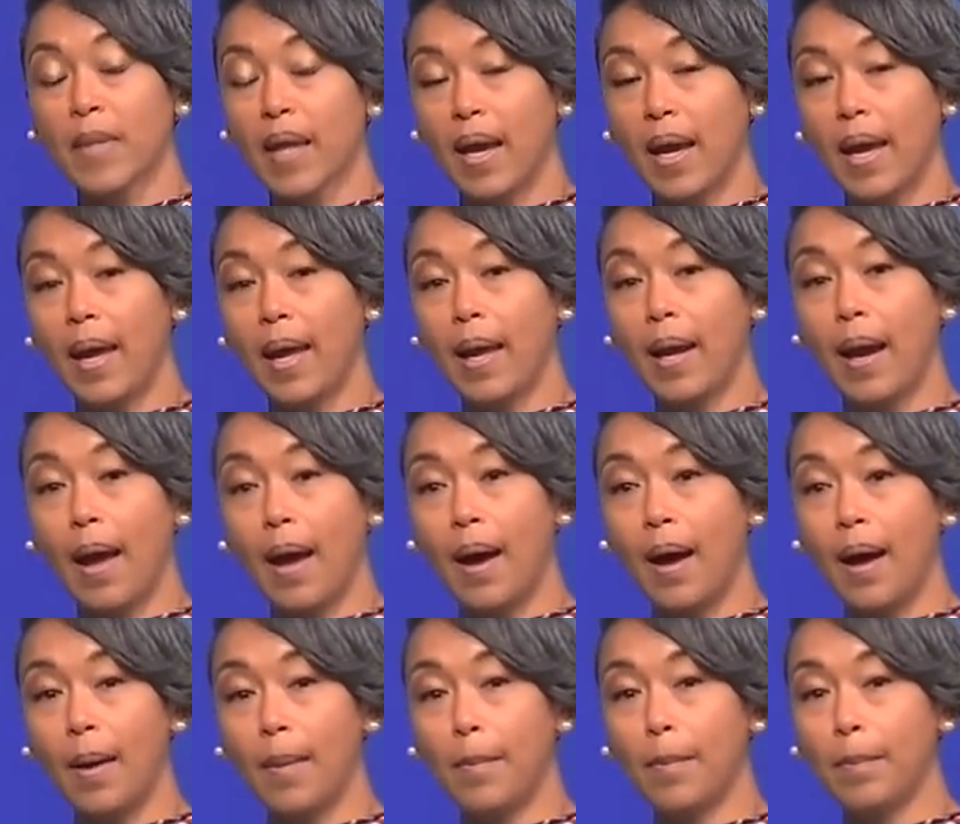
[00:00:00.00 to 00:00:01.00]
And
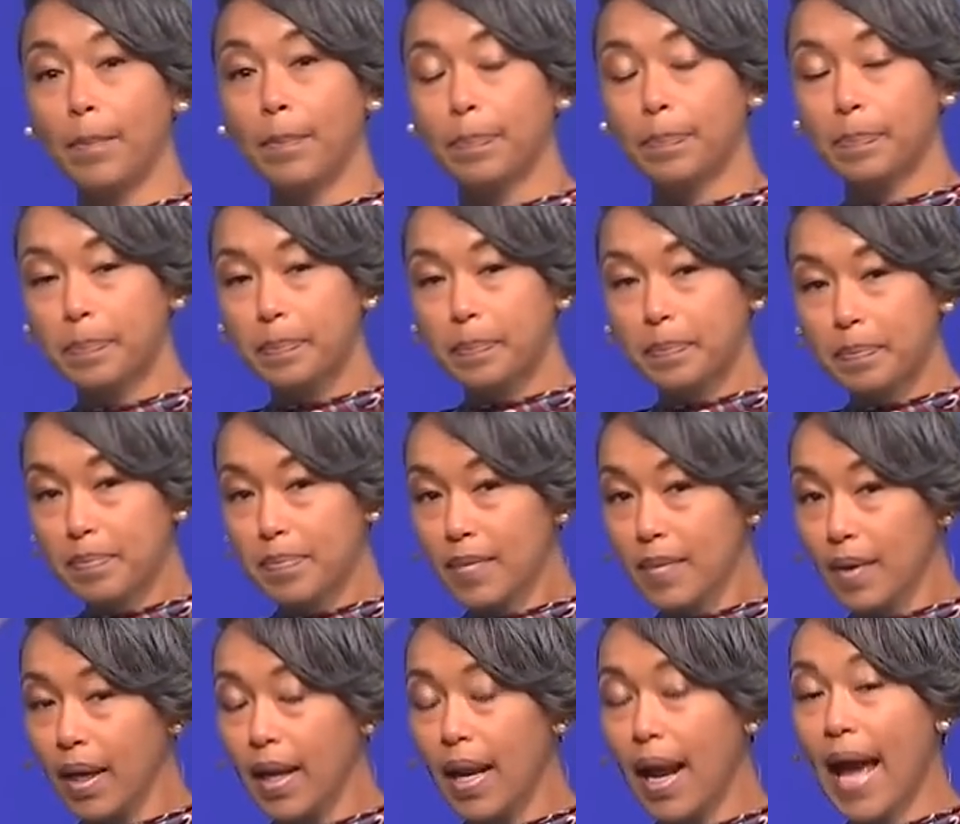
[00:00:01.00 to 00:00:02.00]

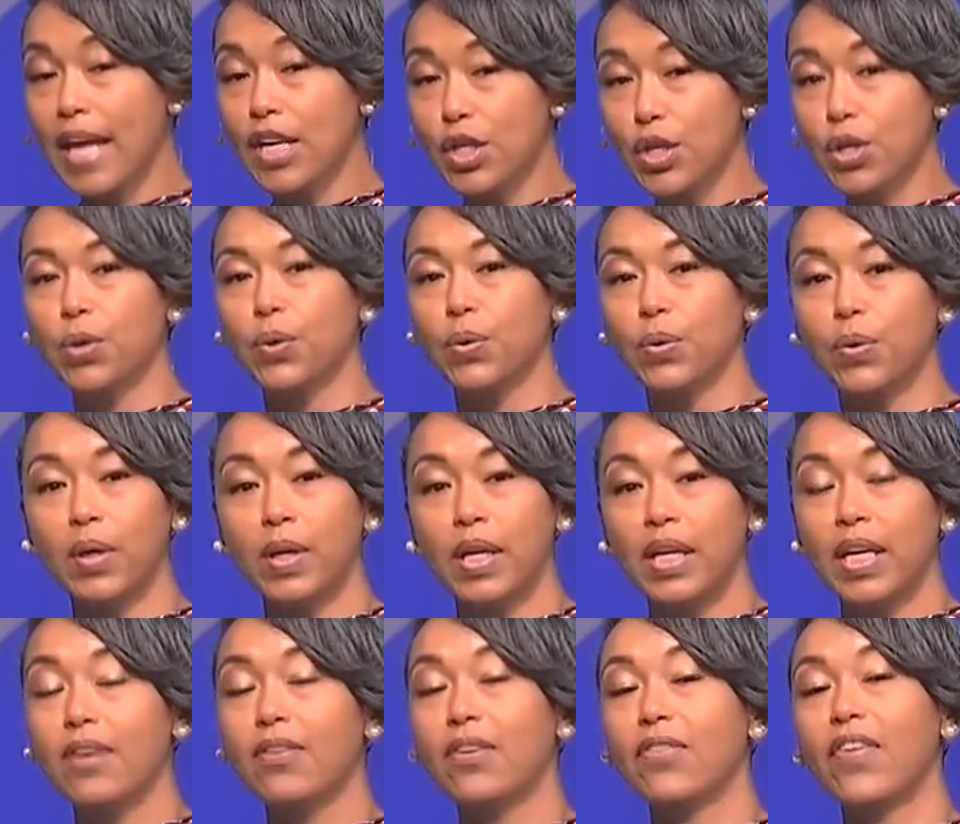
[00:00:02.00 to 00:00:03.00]
I knew,
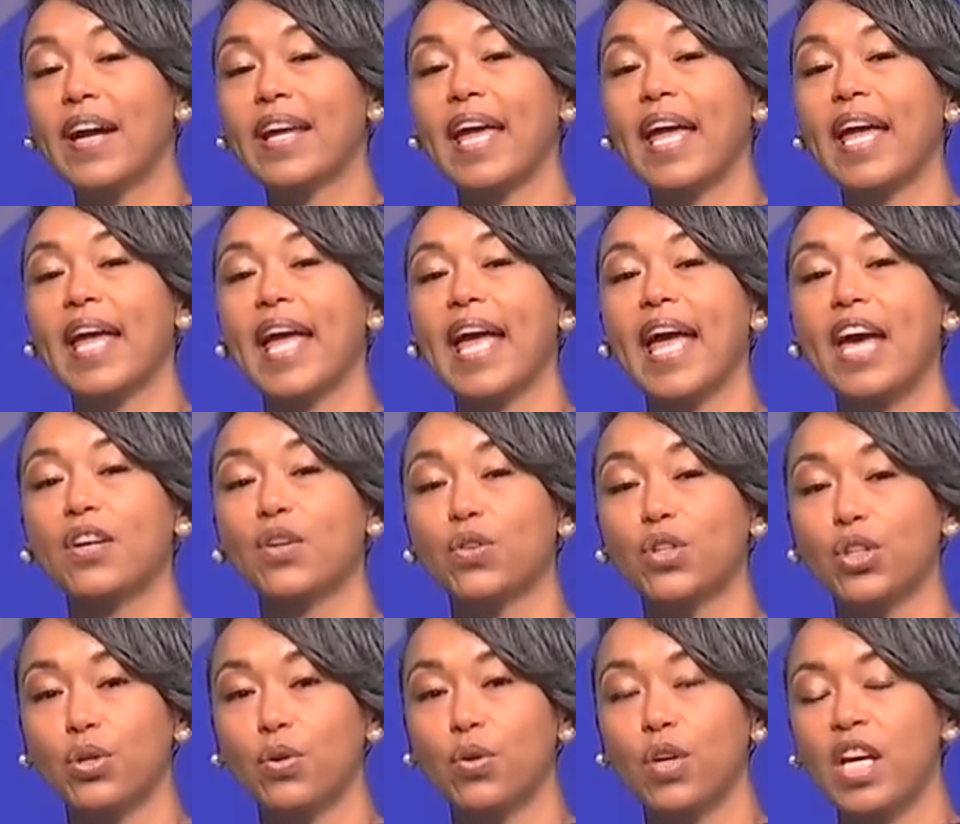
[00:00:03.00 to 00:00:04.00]
even if I can't handle
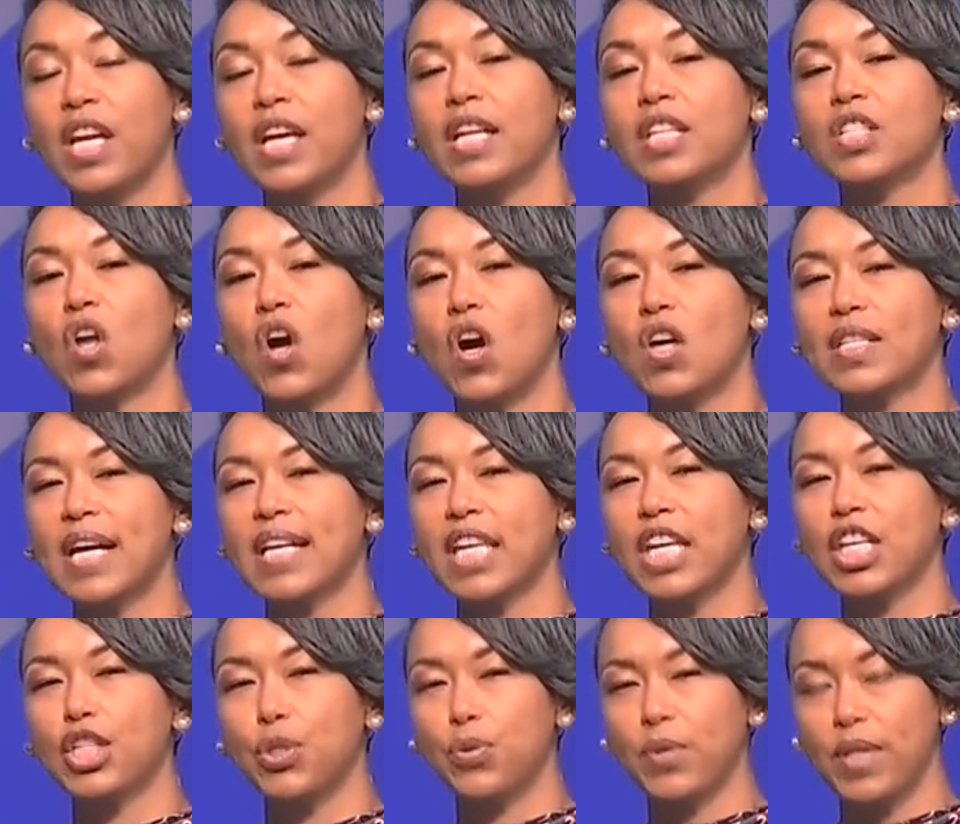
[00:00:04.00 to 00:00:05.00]
you, as long as I
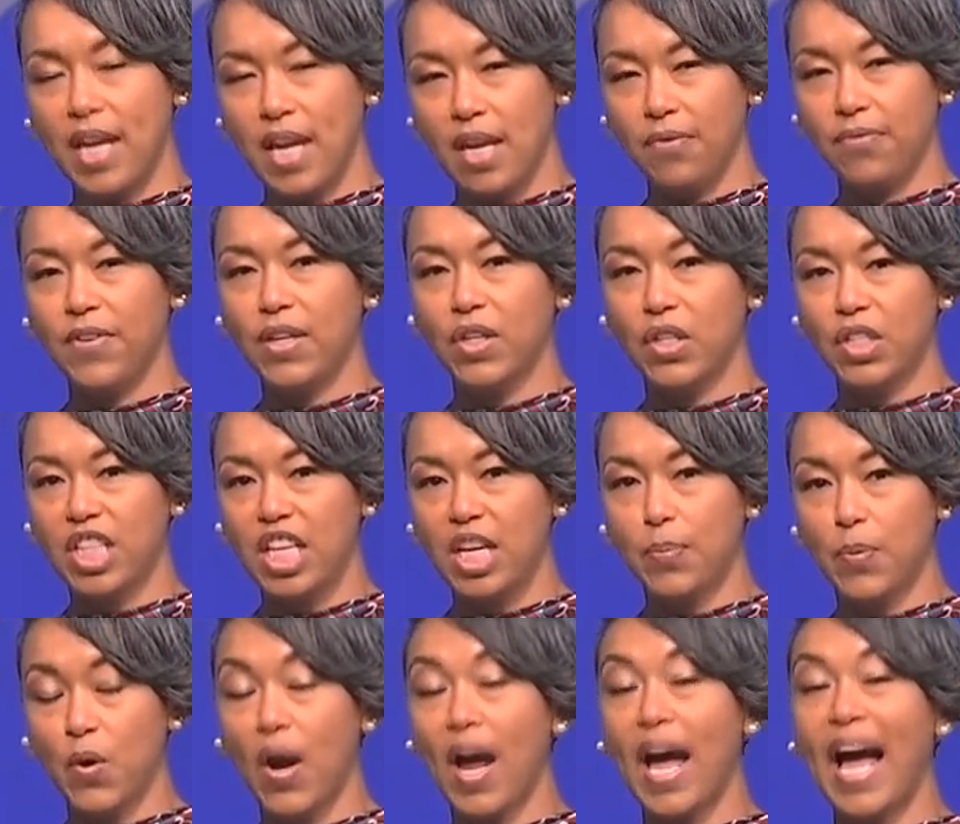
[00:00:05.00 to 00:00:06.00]
get you in 8 feet or
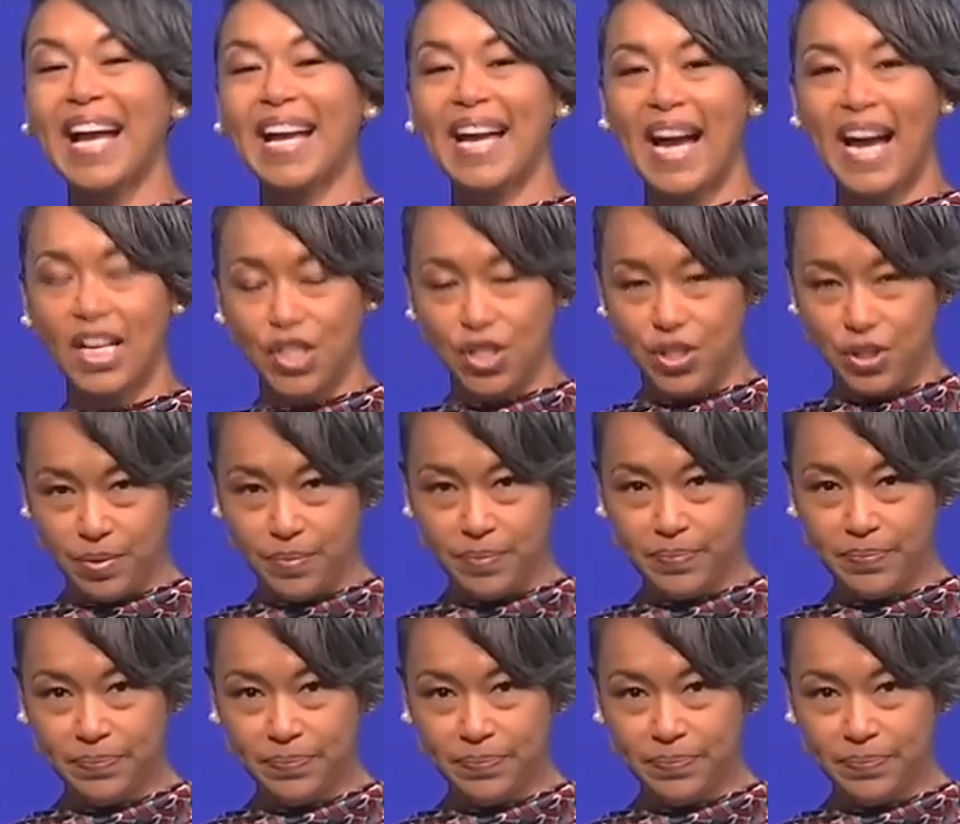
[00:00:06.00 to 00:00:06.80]
deeper, I got you.